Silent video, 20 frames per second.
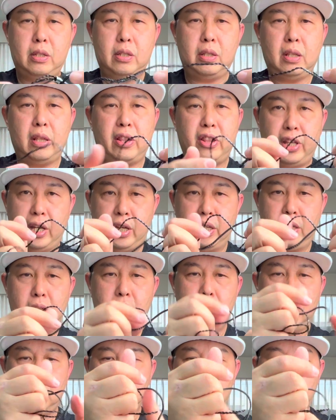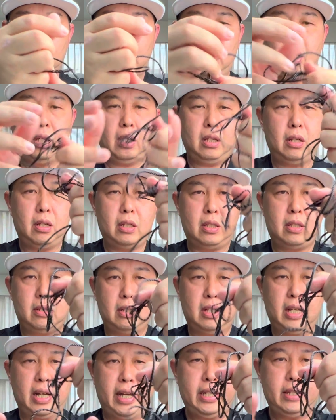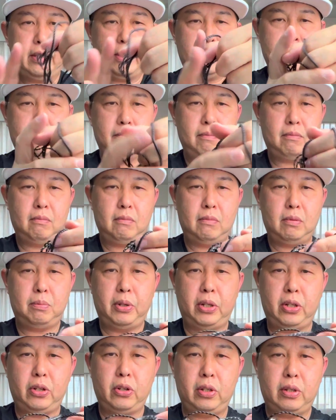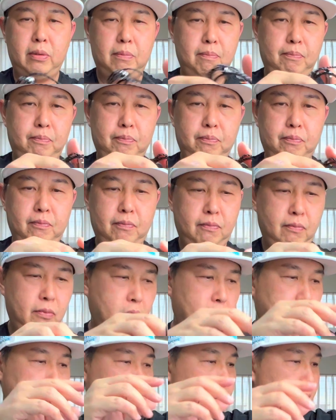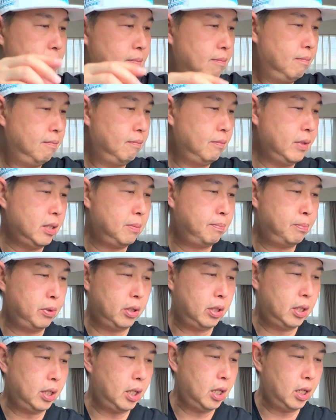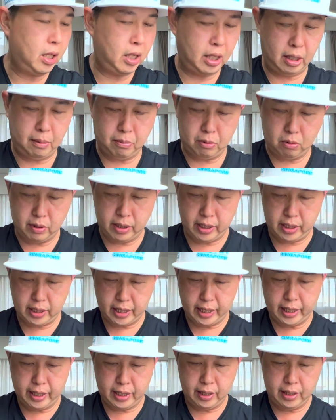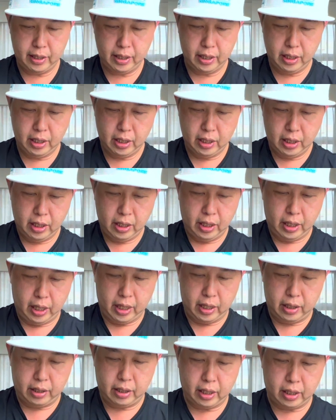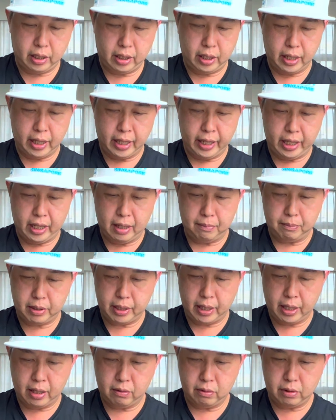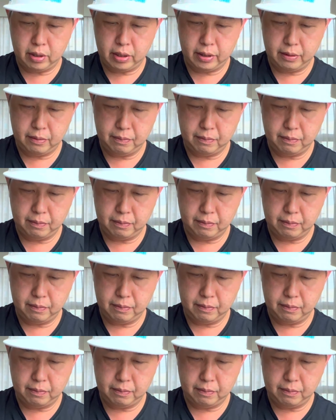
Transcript: thin, okay? It's light. It's pretty good. Okay, let's put the cable one side and take the IEMs out.